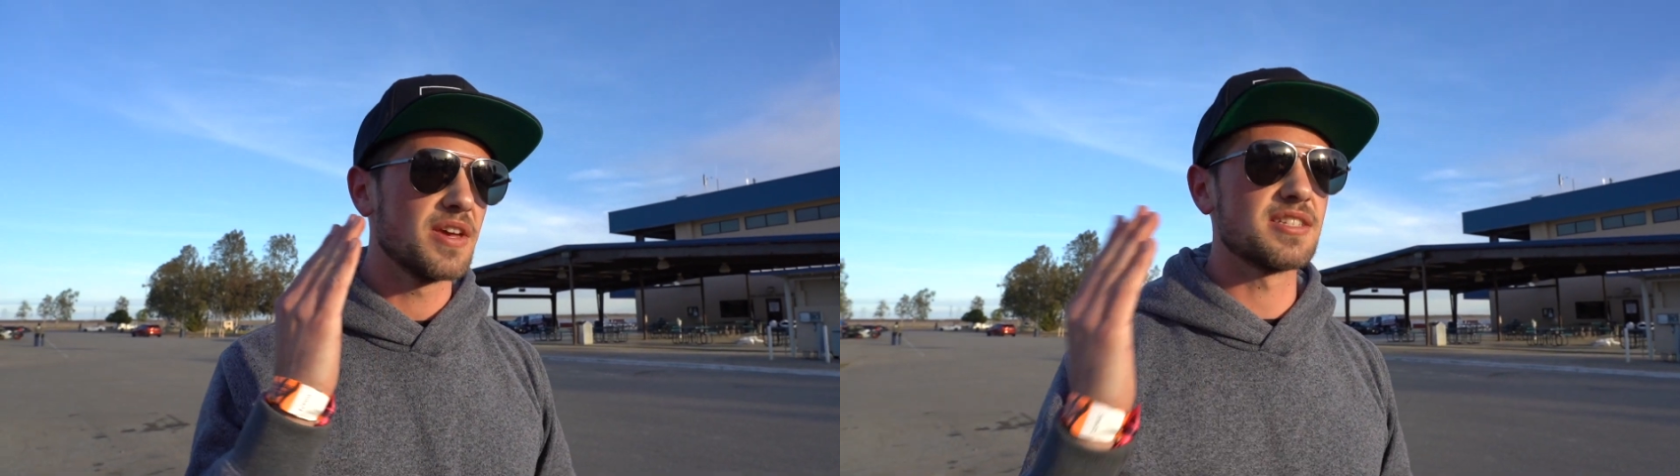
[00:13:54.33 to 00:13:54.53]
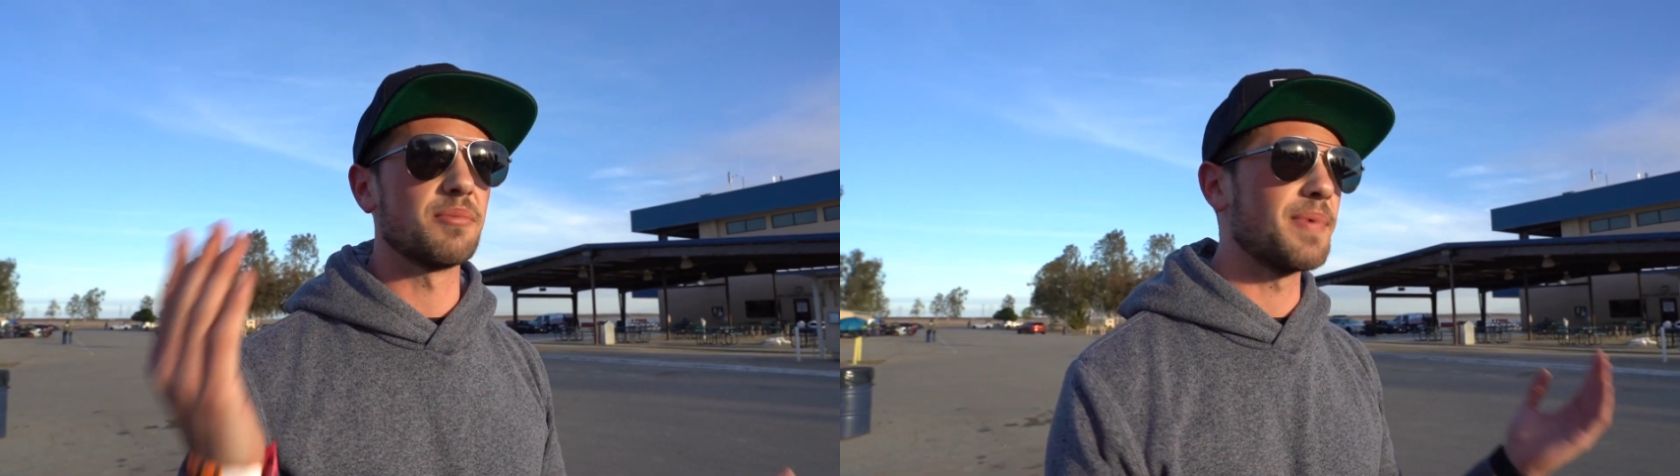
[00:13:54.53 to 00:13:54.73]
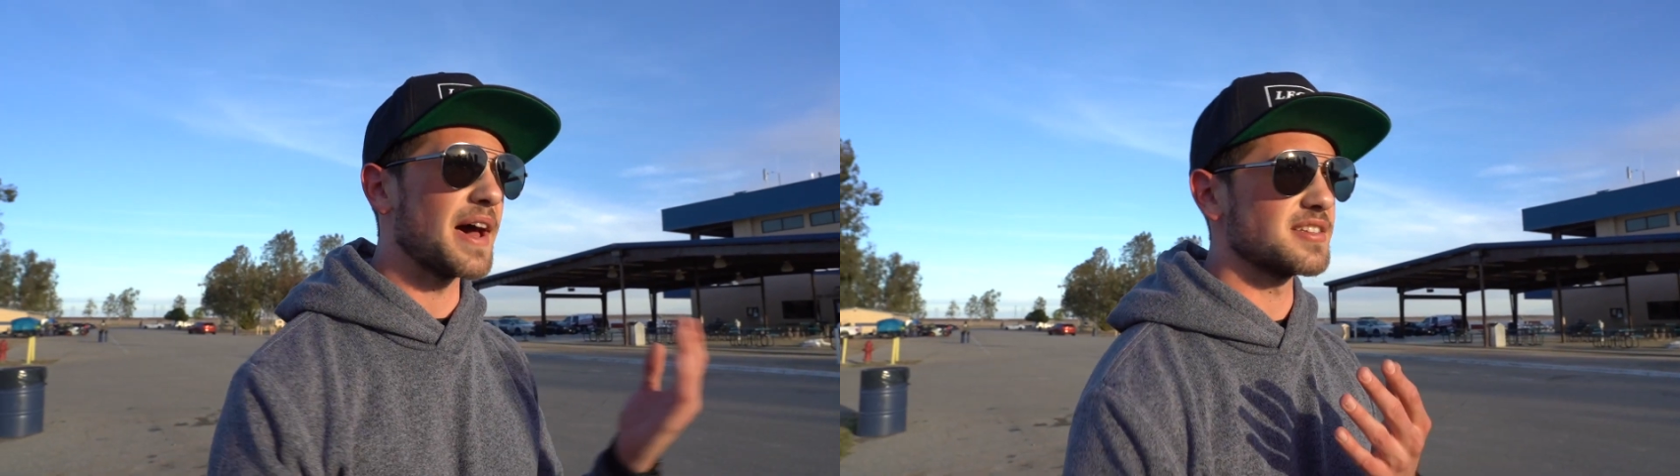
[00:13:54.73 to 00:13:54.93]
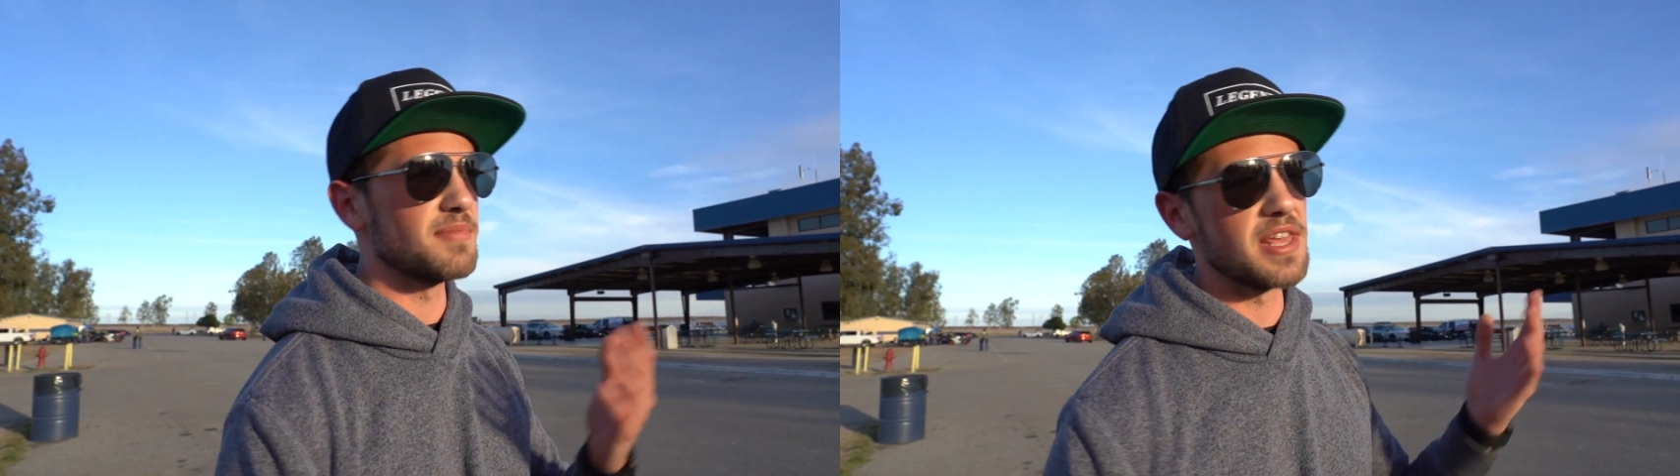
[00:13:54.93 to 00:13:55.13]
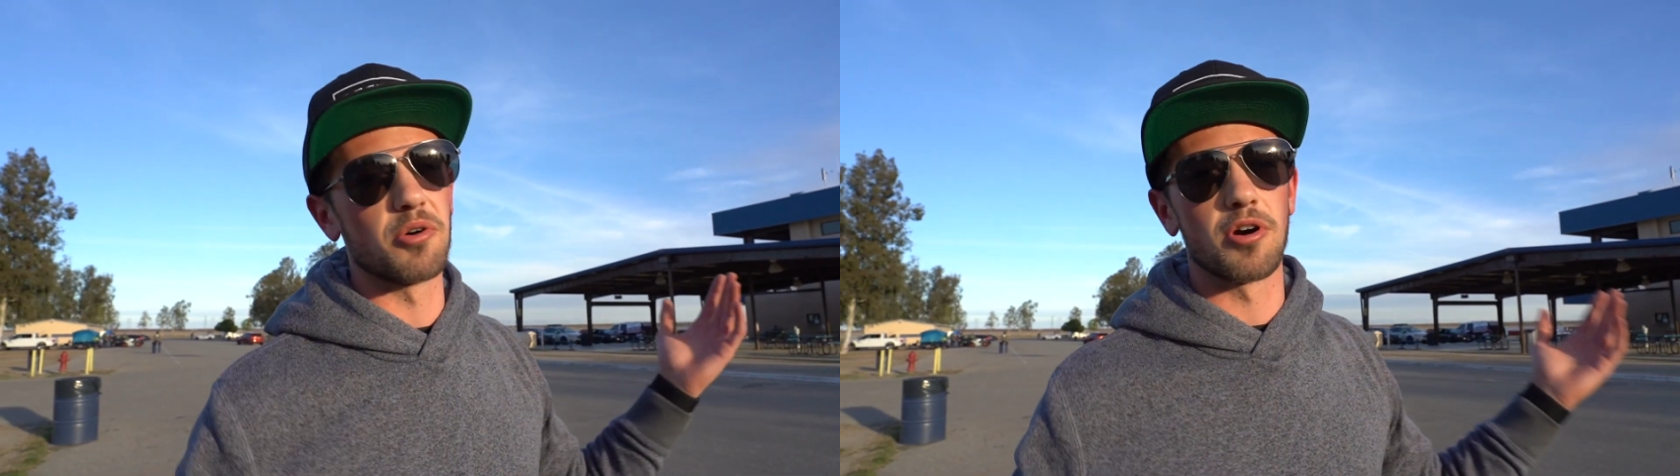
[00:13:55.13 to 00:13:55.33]
someone
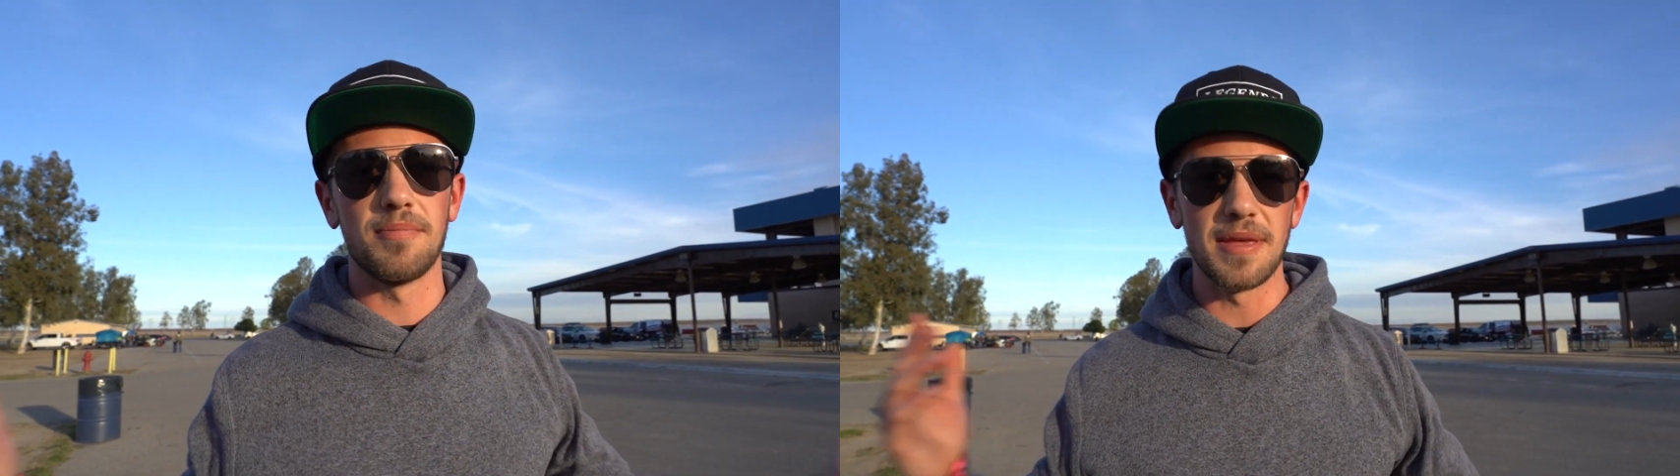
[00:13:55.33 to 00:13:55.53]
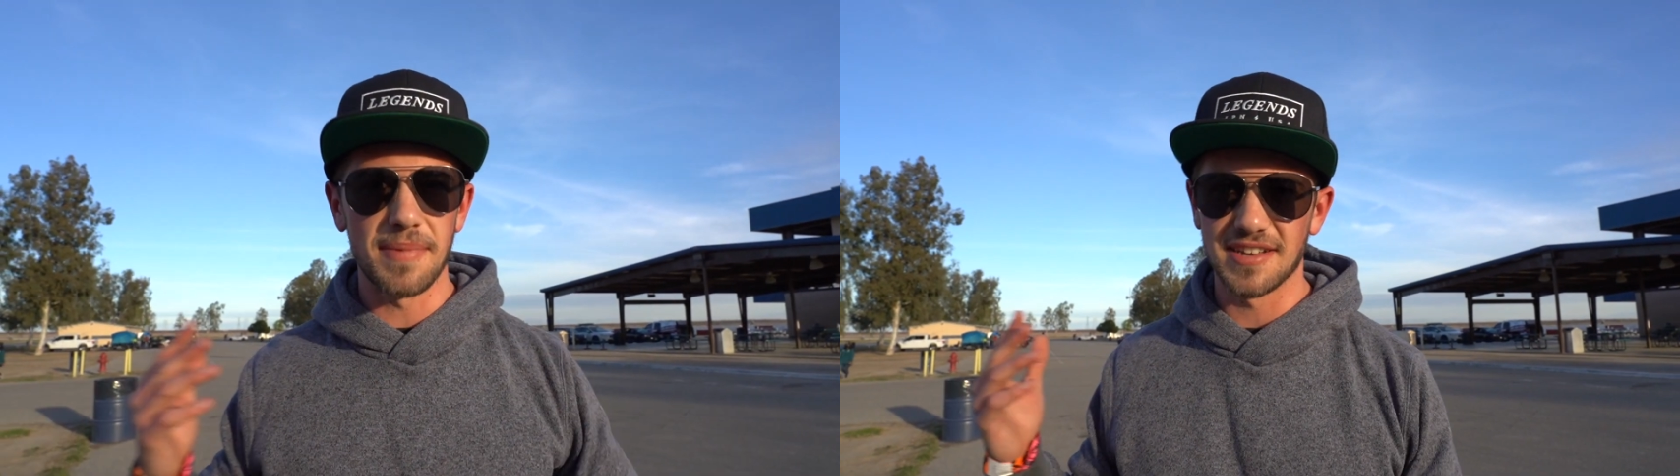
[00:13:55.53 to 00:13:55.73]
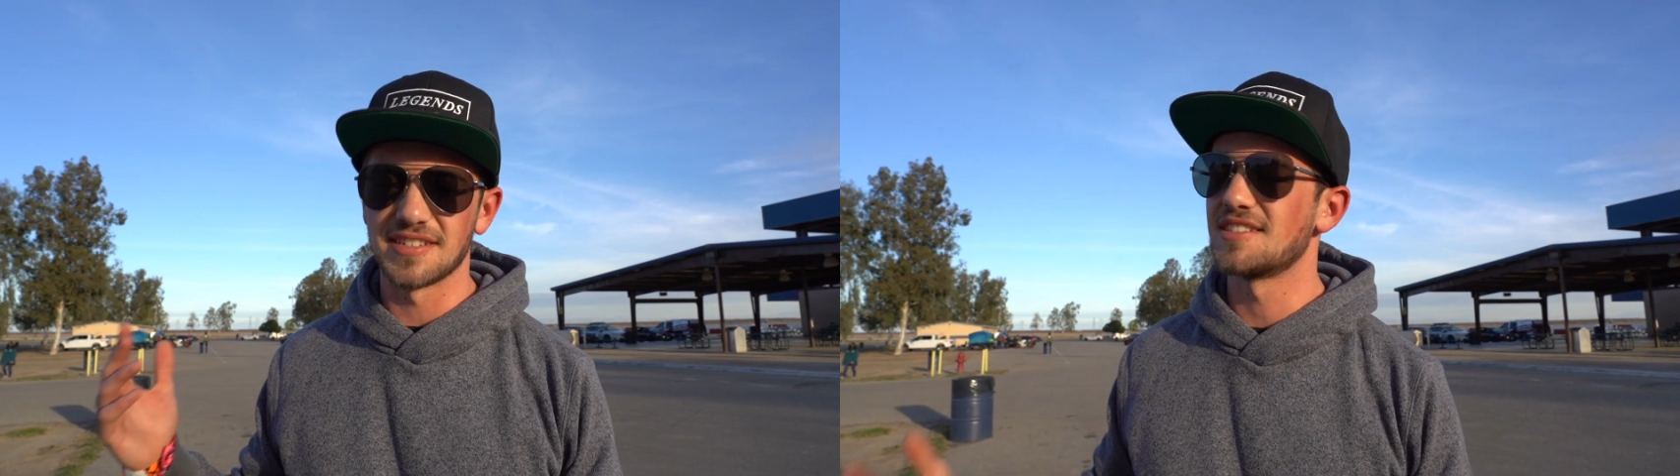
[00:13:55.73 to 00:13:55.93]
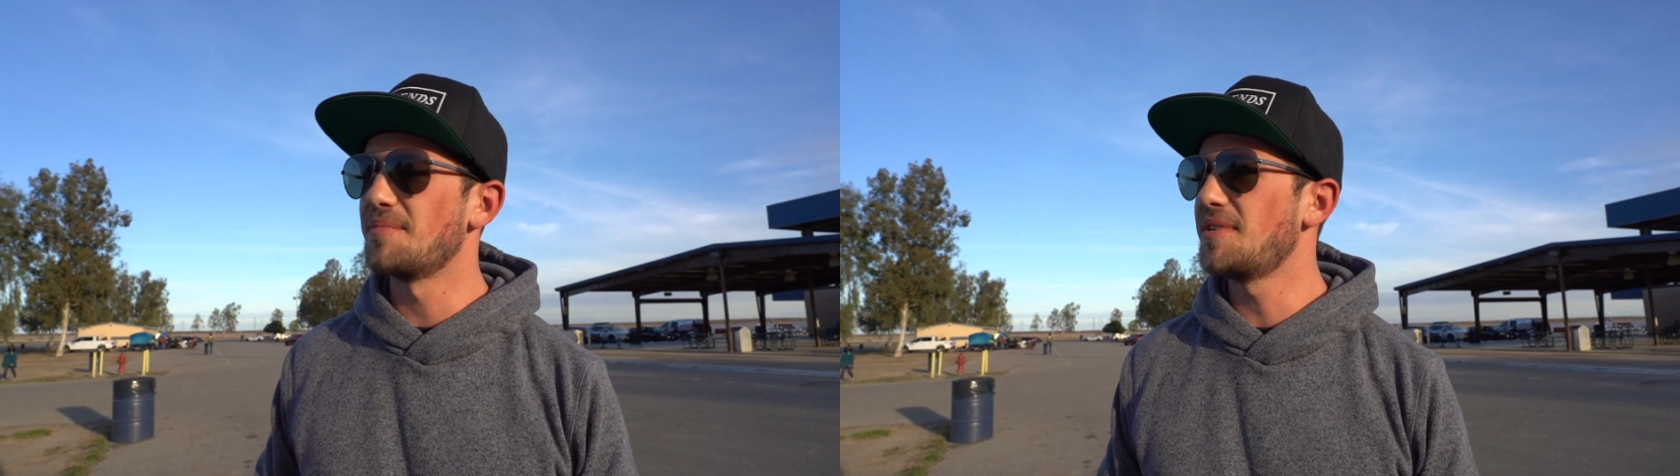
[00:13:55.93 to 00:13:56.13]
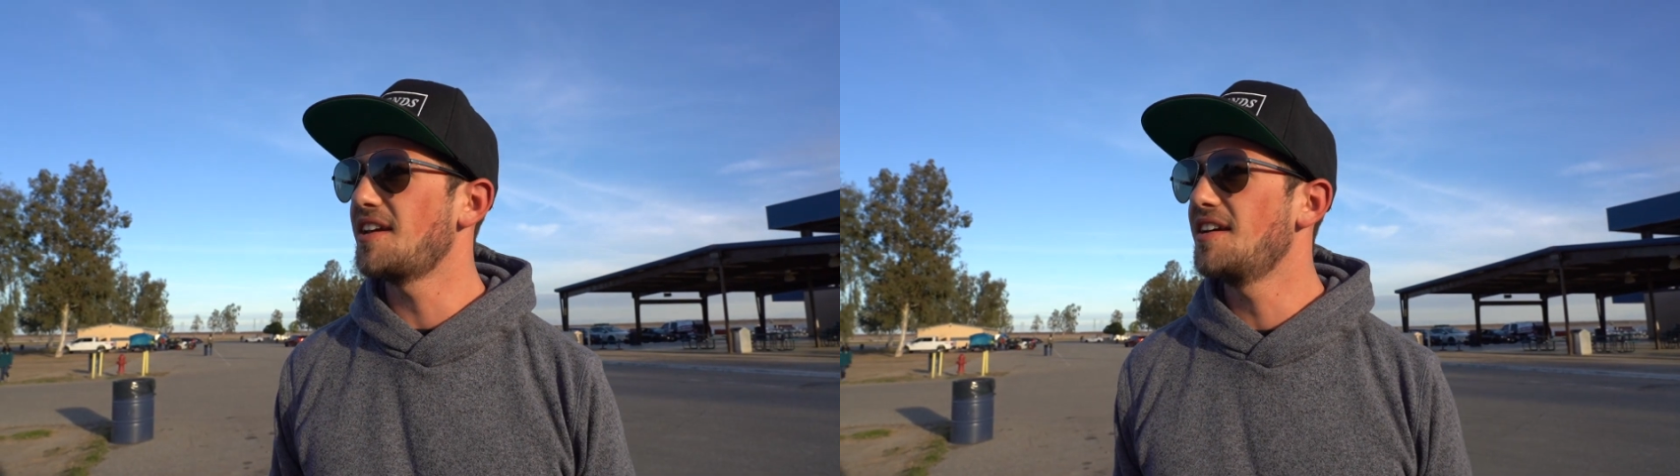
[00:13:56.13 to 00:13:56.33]
passing me or me passing
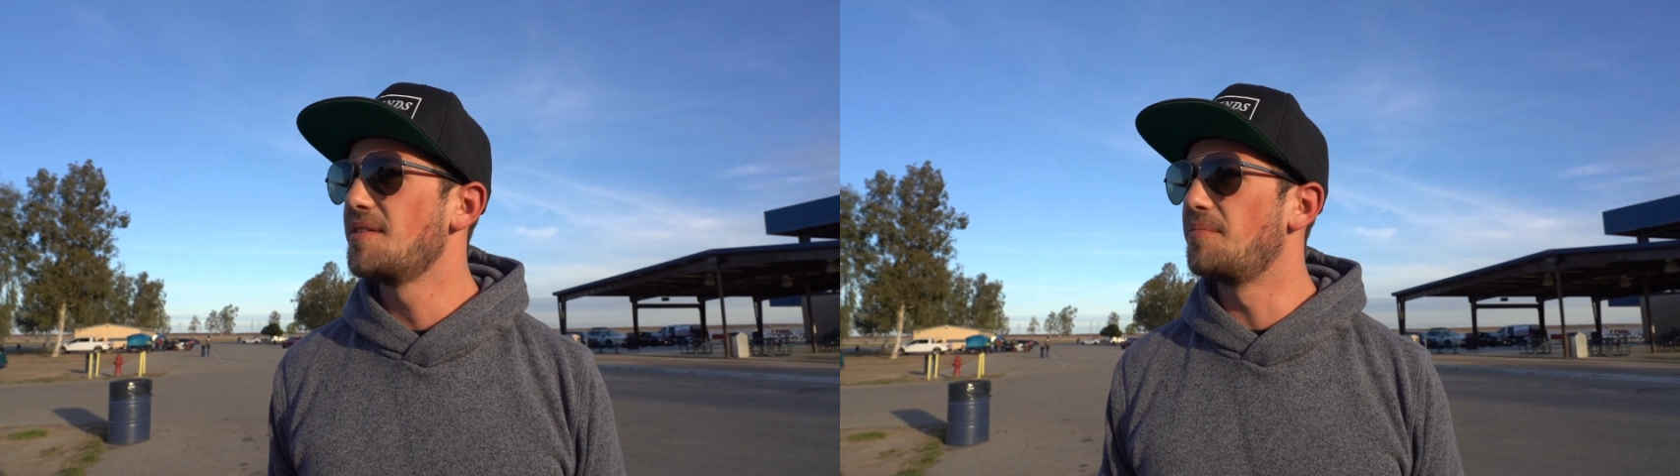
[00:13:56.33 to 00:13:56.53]
somebody,